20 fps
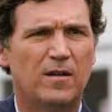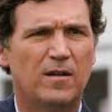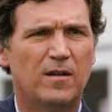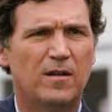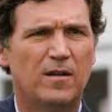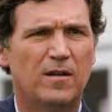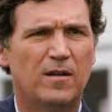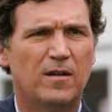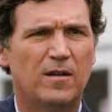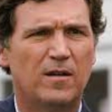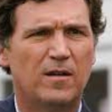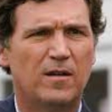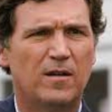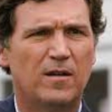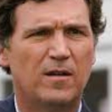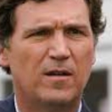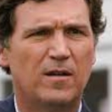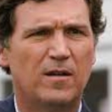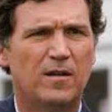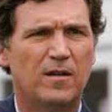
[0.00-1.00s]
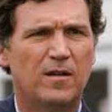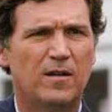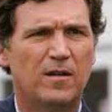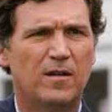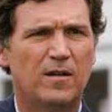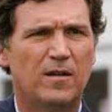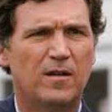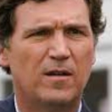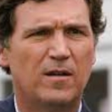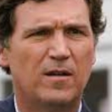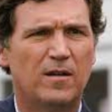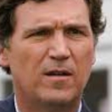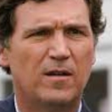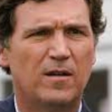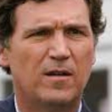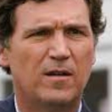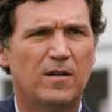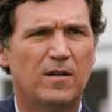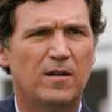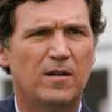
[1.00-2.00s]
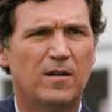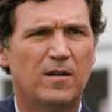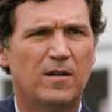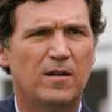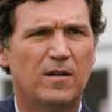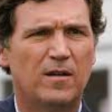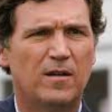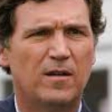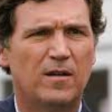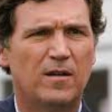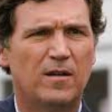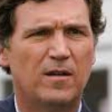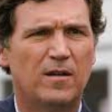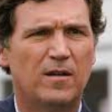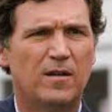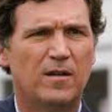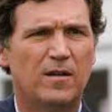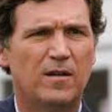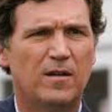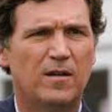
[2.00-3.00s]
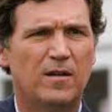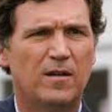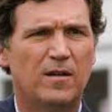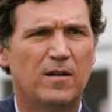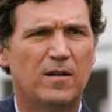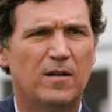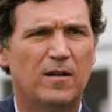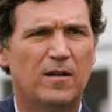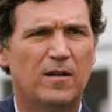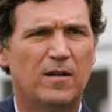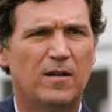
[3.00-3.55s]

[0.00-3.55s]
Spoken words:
Nothing is said.